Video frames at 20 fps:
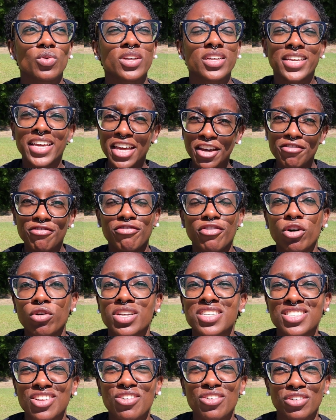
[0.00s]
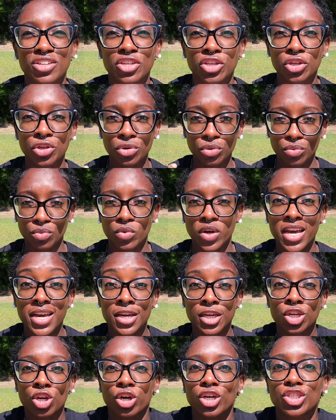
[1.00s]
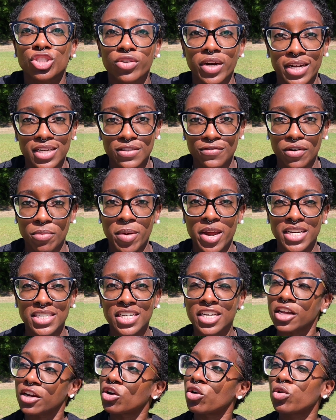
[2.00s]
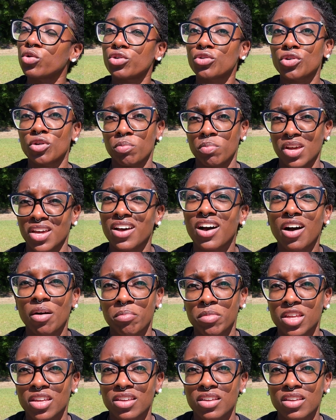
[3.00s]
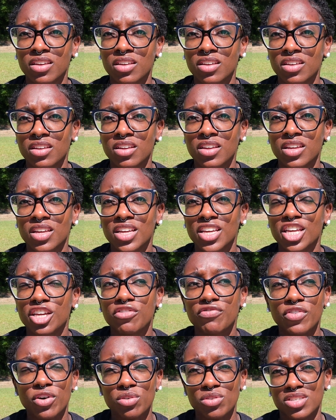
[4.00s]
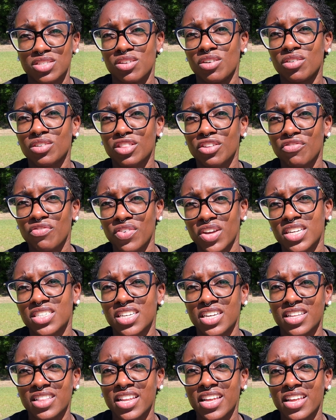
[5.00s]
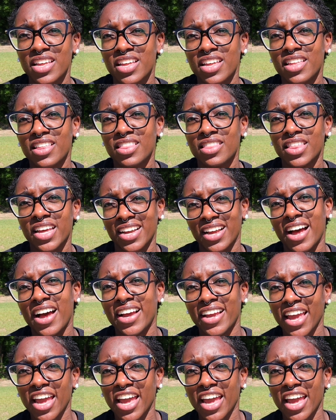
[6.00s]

get focused on you and your transformation and who you're becoming. Get focused on the vision that God